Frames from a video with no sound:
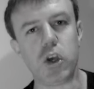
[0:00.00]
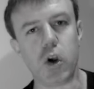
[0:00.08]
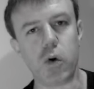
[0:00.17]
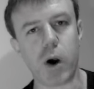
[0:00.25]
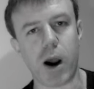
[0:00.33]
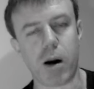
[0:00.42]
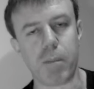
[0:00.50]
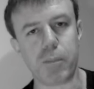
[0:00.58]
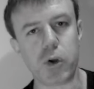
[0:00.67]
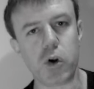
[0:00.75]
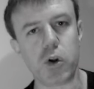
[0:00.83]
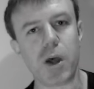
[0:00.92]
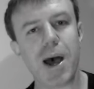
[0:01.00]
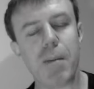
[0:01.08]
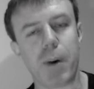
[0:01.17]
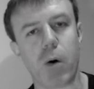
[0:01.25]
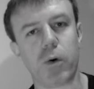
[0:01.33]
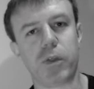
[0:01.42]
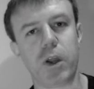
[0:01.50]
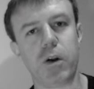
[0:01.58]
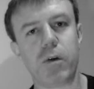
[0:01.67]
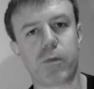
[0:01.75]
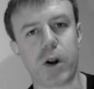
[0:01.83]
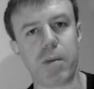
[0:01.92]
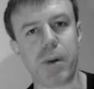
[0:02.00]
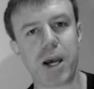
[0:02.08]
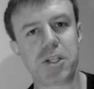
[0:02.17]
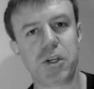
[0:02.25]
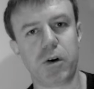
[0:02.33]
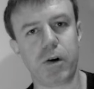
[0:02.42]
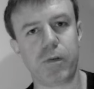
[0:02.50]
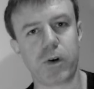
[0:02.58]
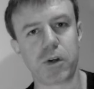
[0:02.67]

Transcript: You are imbued. But within Freemasonry, for